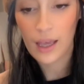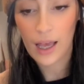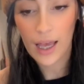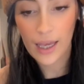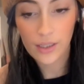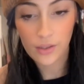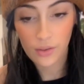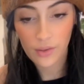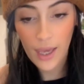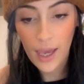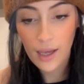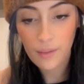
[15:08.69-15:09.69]
I know
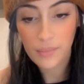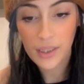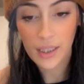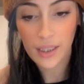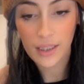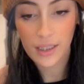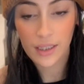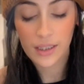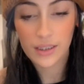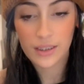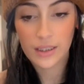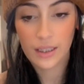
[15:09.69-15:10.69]
that
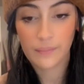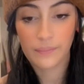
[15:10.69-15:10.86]
because